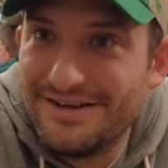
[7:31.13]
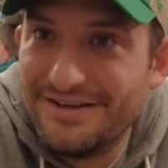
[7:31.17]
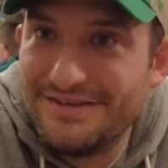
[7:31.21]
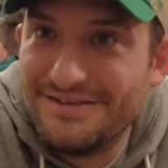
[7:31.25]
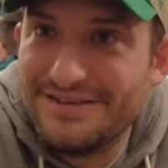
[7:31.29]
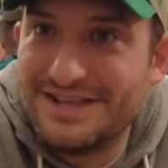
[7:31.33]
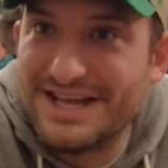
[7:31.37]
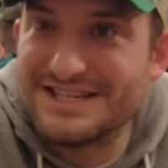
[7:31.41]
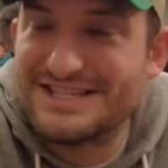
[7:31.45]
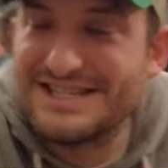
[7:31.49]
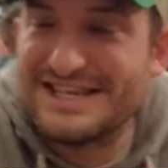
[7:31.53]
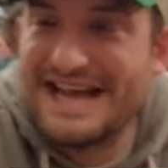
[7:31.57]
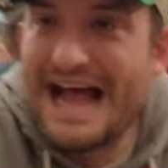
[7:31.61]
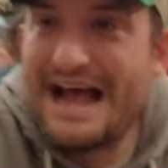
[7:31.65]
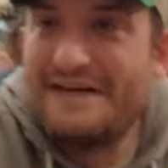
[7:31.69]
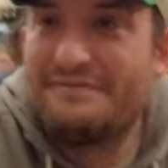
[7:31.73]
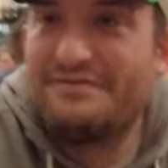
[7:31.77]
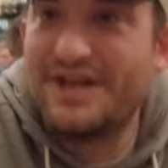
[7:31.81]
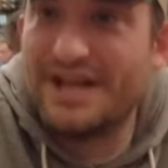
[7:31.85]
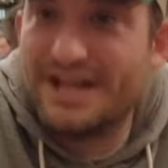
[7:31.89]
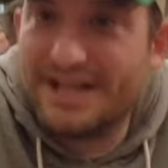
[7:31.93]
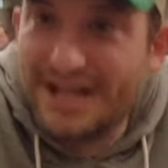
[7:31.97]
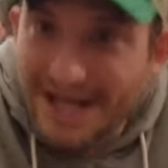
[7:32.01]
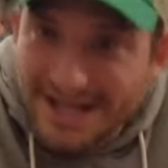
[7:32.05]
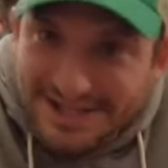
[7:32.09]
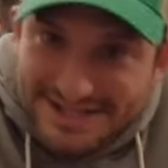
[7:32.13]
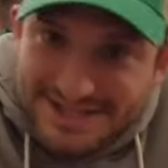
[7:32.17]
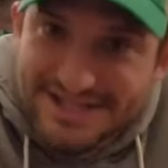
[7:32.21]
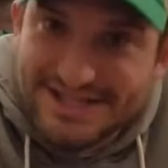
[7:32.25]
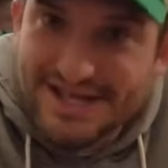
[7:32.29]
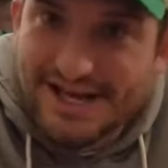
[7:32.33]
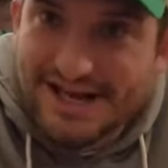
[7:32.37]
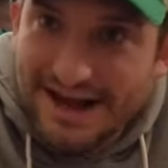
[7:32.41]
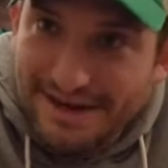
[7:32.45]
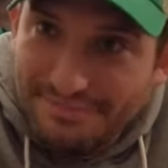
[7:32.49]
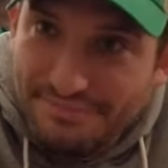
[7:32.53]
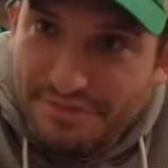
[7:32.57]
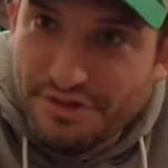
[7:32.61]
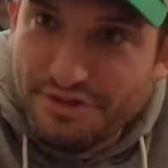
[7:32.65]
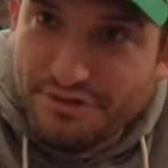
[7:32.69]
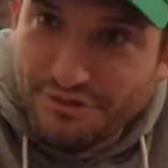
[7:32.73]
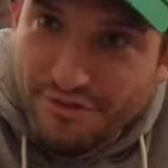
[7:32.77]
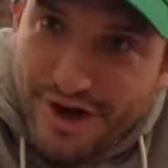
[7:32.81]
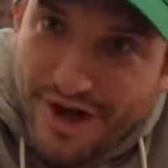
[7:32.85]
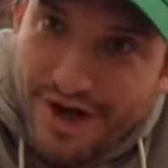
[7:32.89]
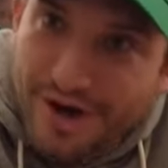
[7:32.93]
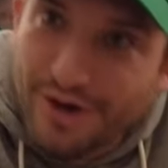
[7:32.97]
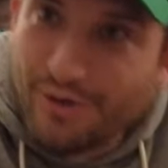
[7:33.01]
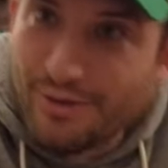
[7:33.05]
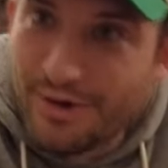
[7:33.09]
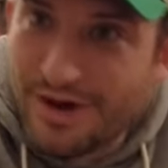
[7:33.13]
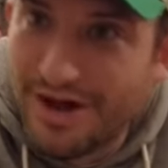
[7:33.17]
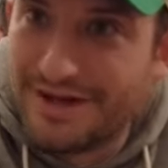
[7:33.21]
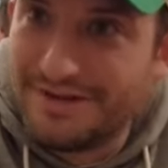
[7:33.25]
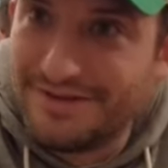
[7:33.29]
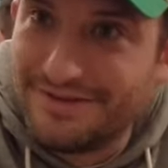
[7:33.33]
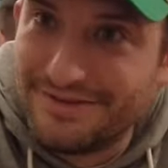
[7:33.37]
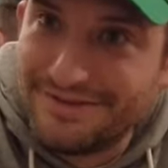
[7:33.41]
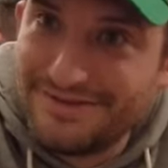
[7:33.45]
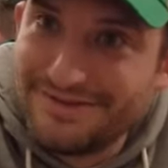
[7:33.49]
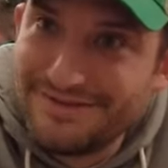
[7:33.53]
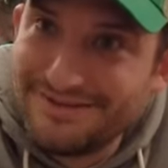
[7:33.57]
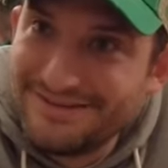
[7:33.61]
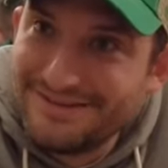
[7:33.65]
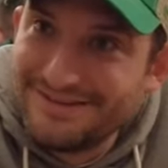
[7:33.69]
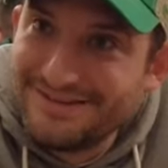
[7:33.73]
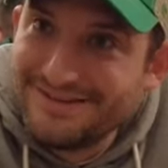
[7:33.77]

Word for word: doesn't have the guts to come to 301. Wow.